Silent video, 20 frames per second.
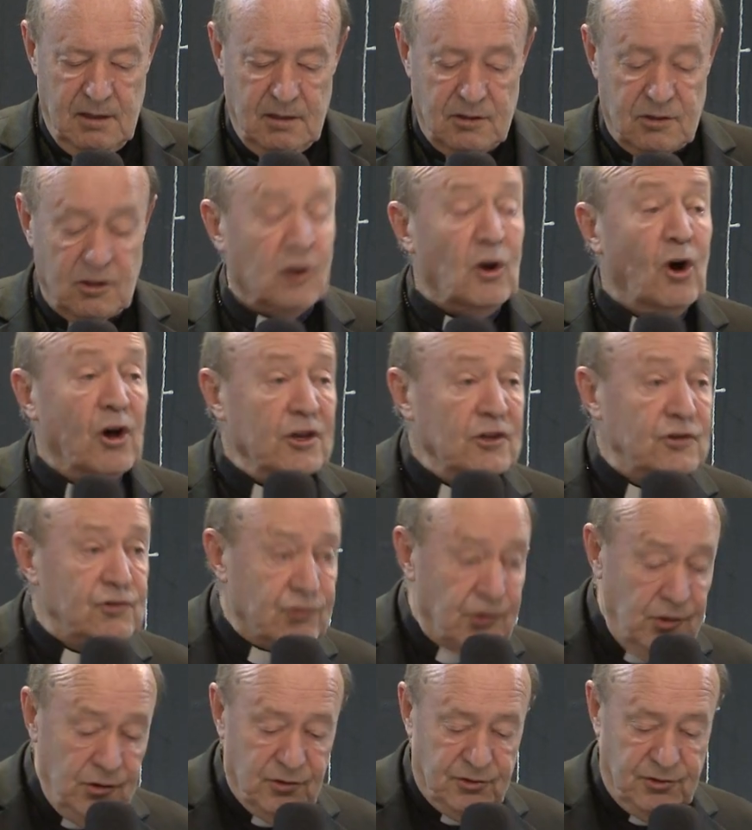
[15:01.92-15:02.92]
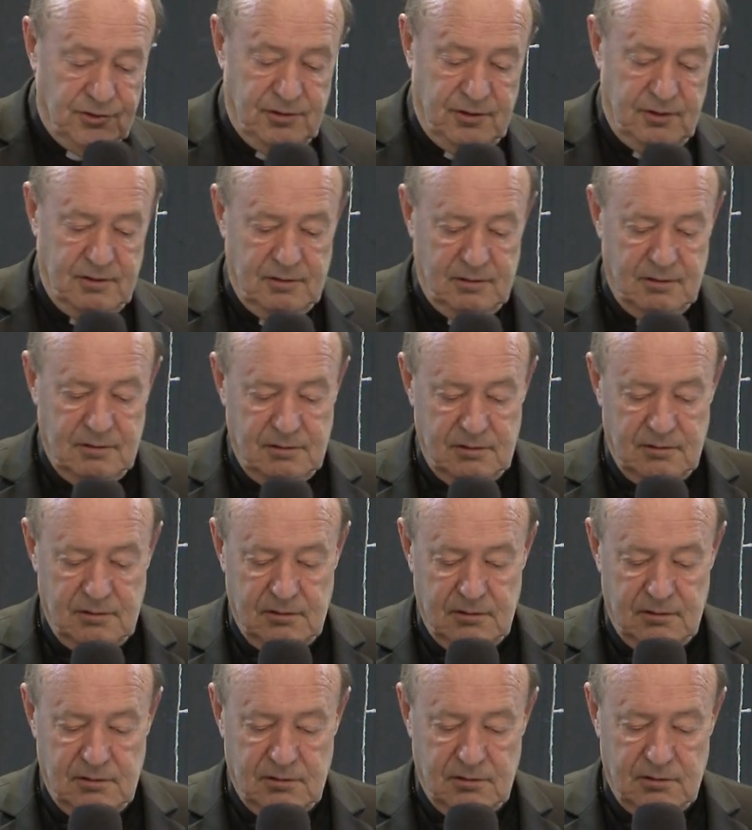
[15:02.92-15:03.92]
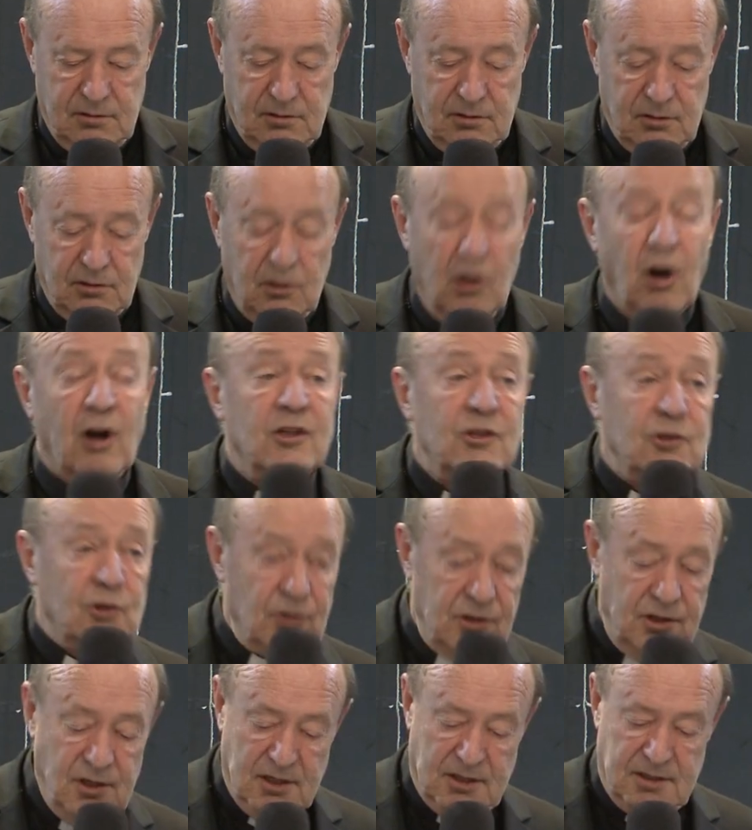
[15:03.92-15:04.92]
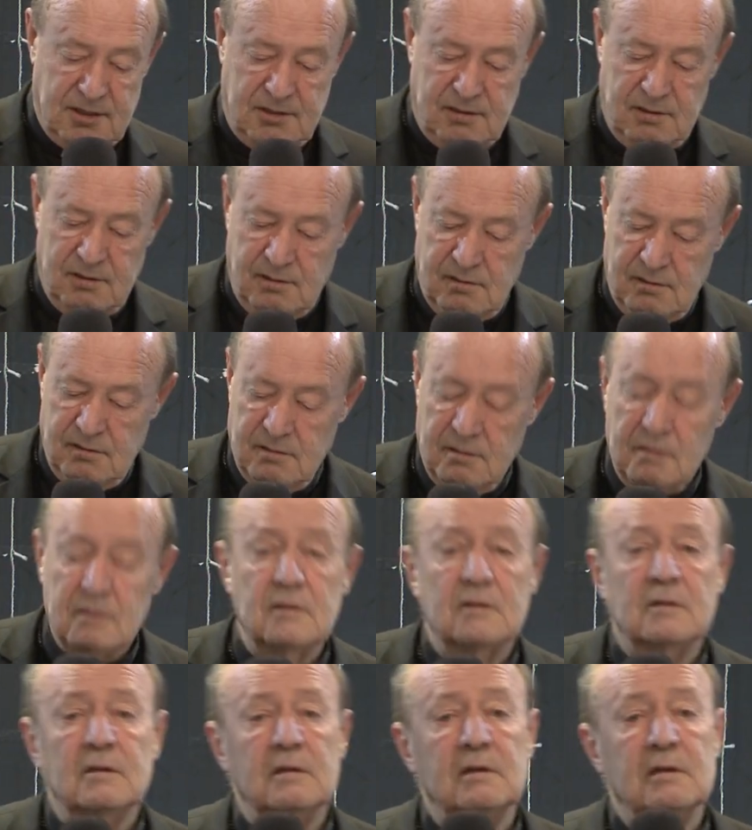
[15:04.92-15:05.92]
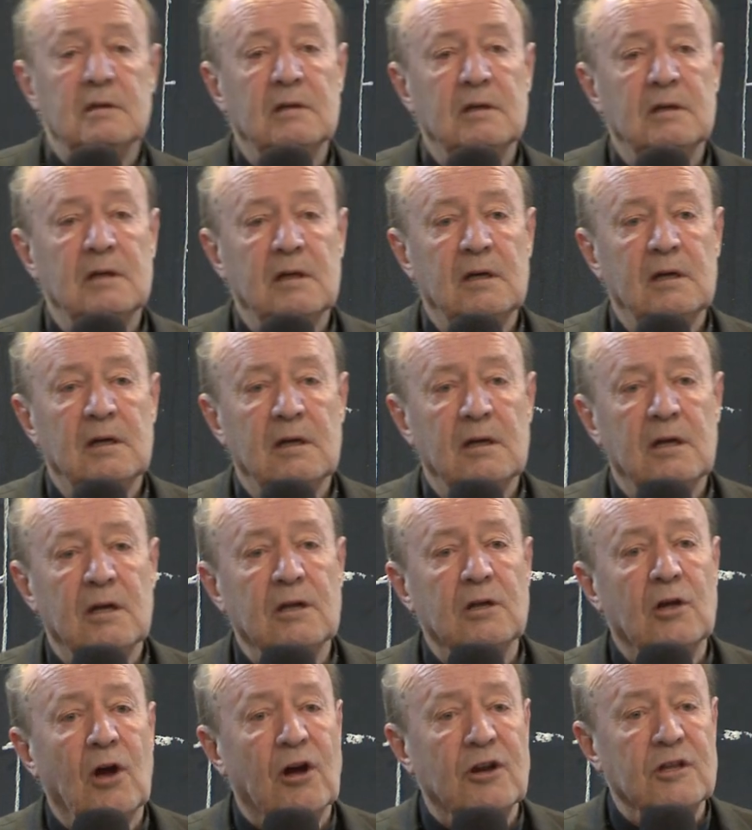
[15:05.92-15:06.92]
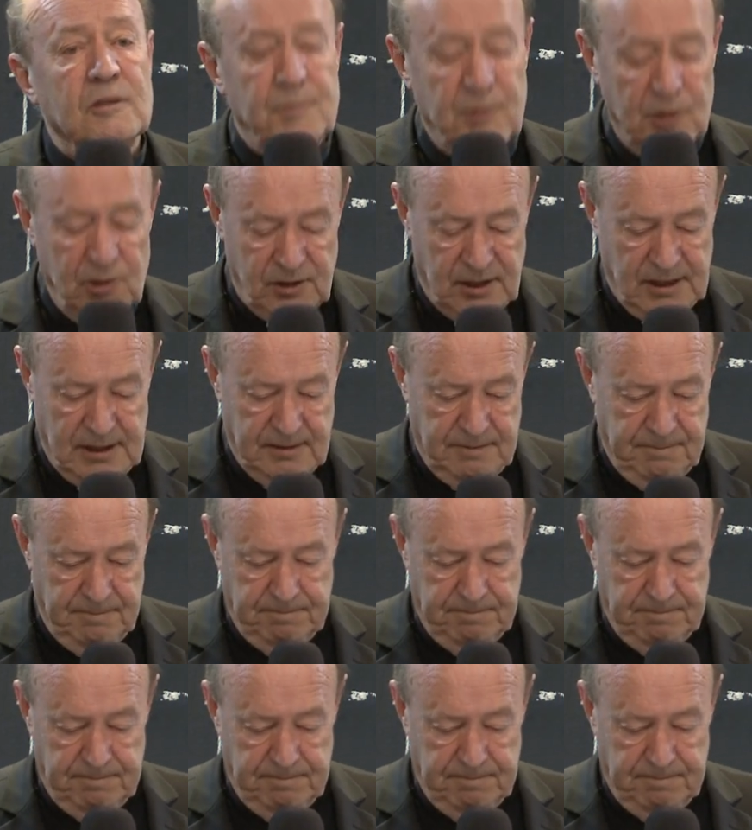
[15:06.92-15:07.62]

So God is truth. God is goodness. And God is beauty.